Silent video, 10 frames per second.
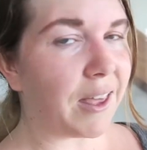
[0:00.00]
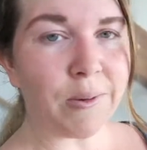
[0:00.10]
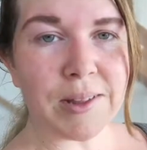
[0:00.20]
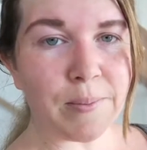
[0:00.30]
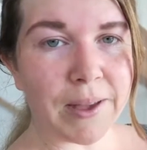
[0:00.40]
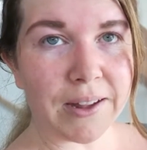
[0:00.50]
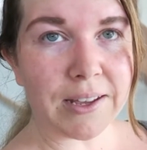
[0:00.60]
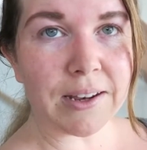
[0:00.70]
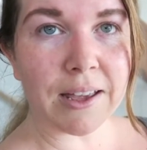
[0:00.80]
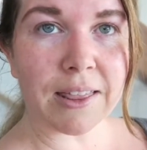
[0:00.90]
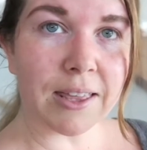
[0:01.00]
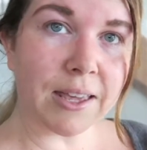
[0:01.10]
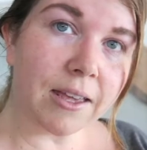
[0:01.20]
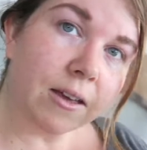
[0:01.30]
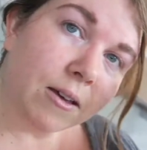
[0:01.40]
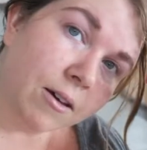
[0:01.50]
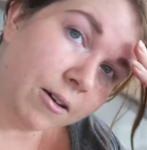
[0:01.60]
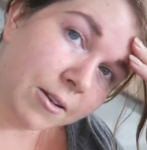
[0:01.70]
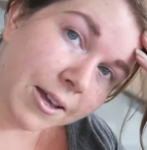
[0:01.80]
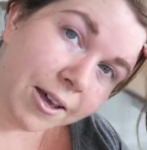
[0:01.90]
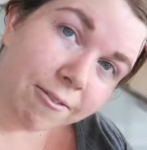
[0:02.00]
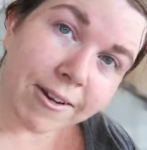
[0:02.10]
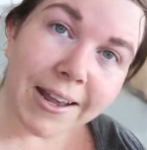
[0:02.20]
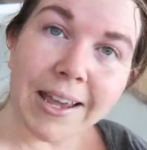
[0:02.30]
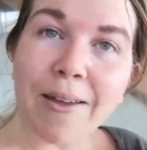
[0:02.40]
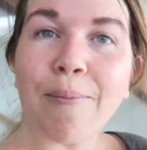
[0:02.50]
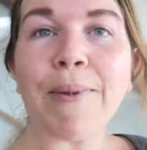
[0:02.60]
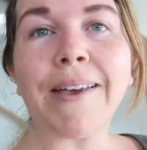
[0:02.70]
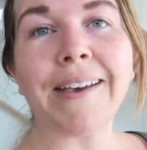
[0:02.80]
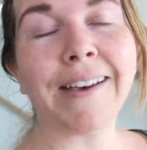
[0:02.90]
That was about it, I think. Look how red I am.